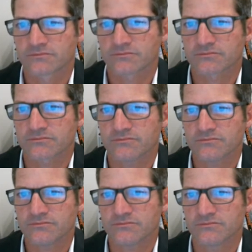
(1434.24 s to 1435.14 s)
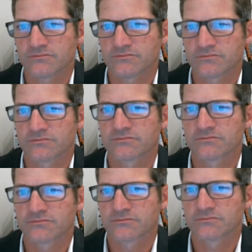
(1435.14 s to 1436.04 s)

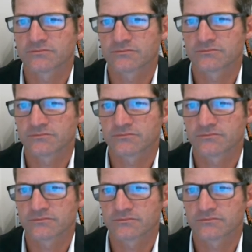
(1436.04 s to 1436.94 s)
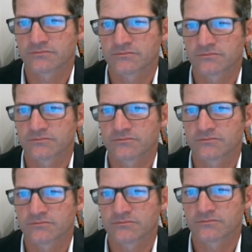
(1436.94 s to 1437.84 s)

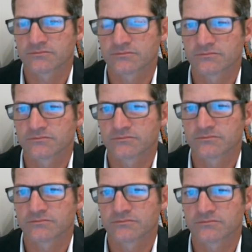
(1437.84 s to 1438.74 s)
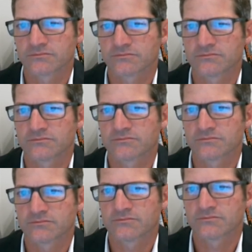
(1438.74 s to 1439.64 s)
This person isn't speaking.